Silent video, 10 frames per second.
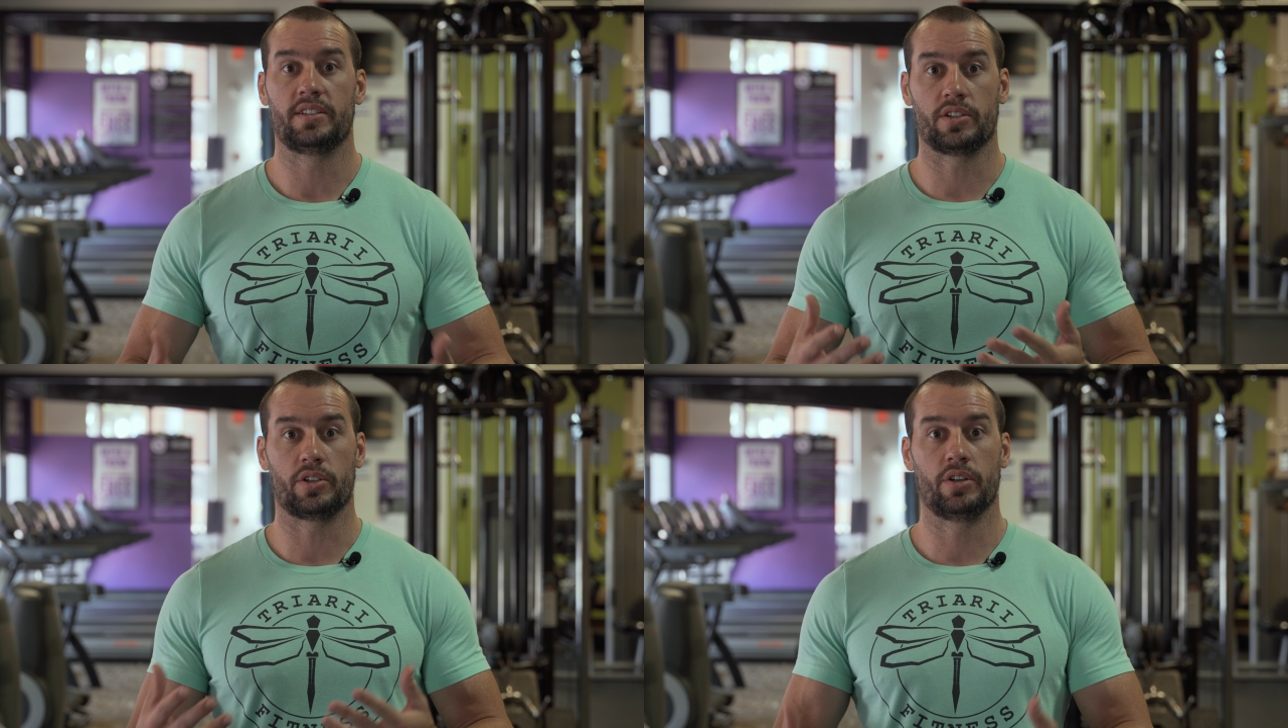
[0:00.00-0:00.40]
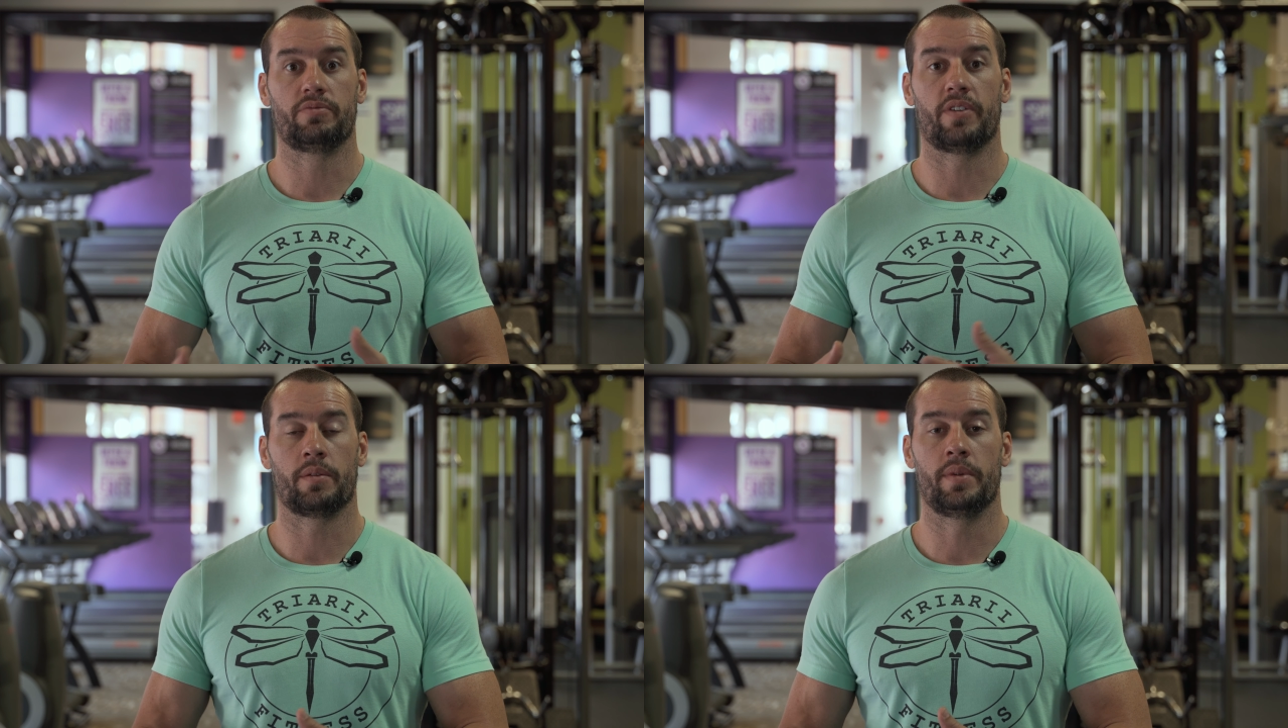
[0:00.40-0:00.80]
a good
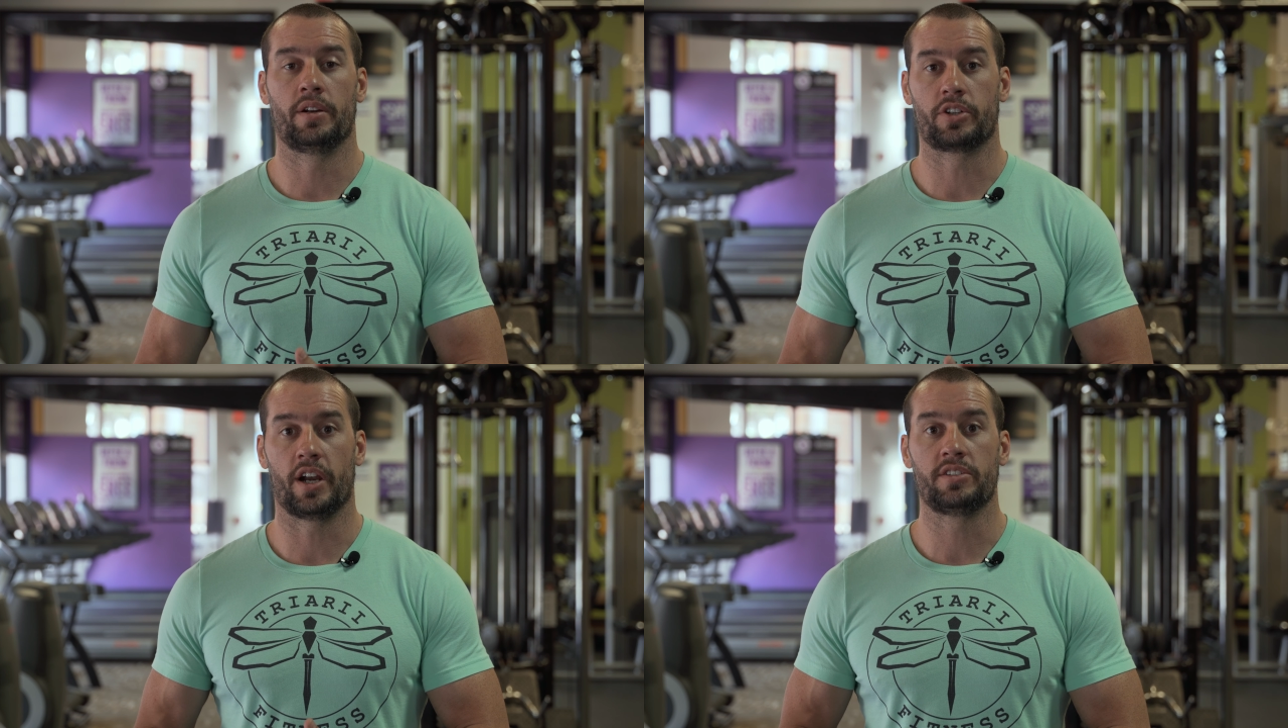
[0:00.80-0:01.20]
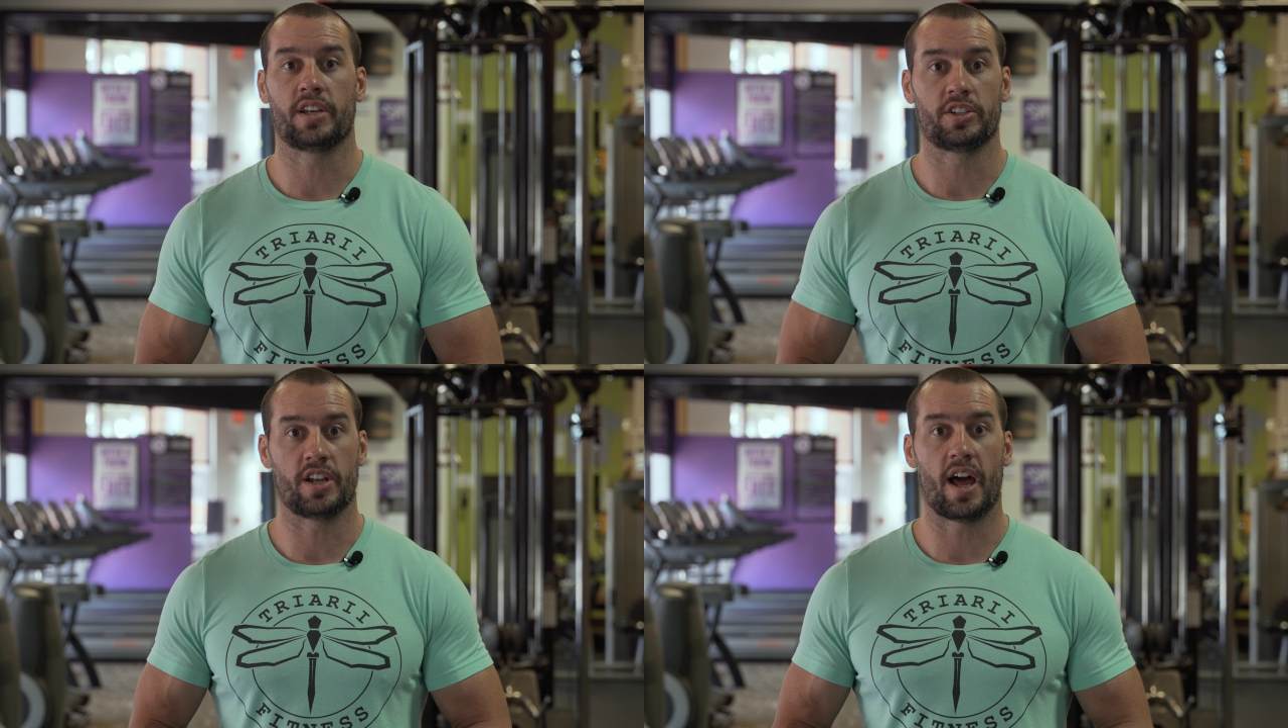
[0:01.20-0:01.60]
fundamental training
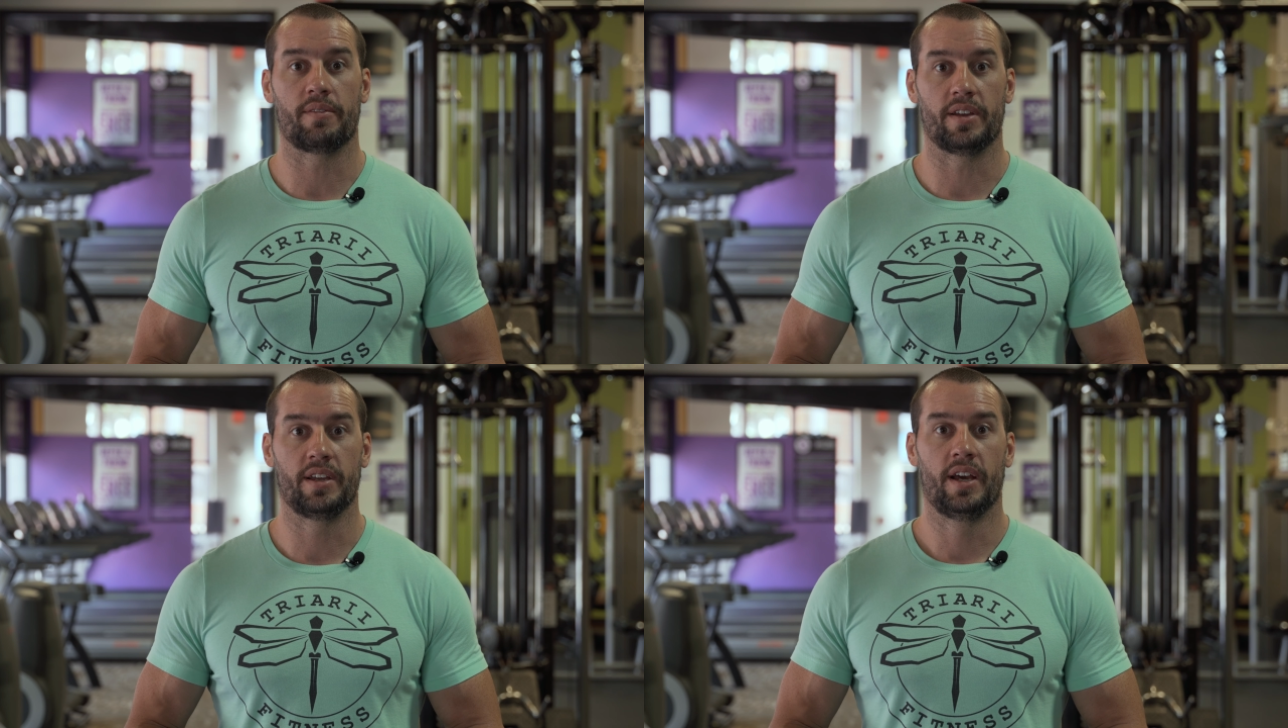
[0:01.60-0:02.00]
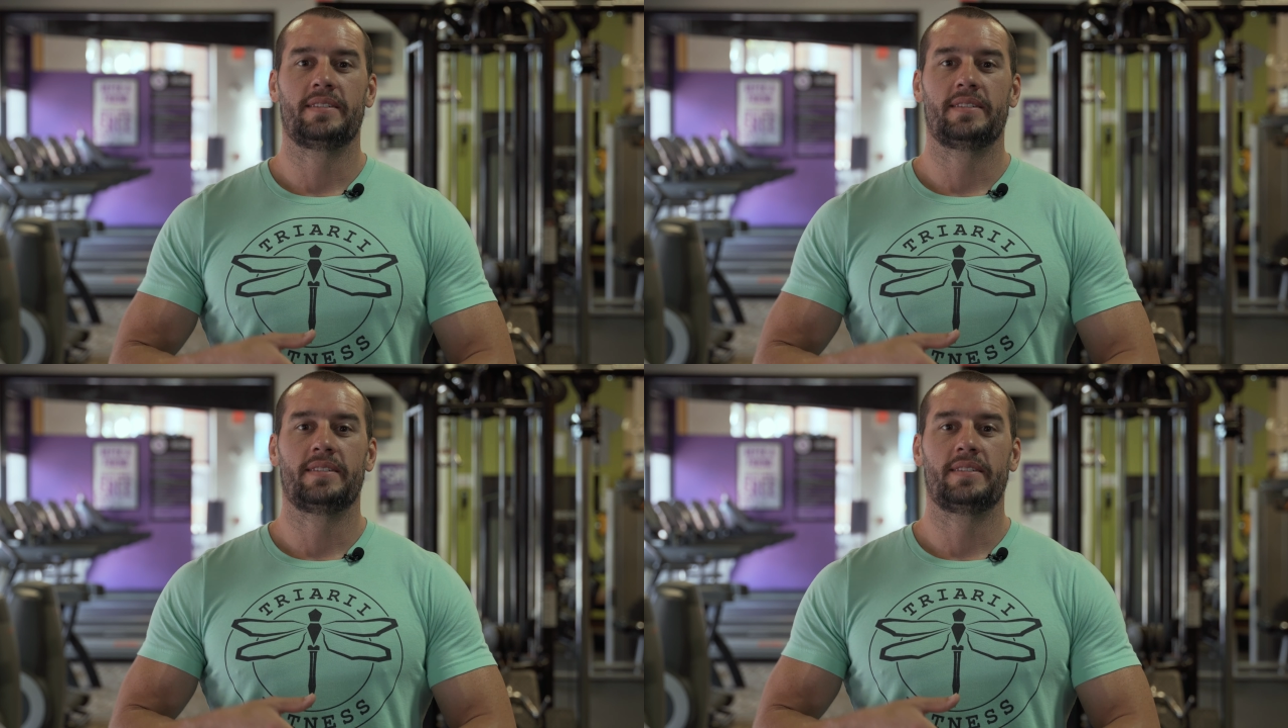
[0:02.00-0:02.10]
session out of it.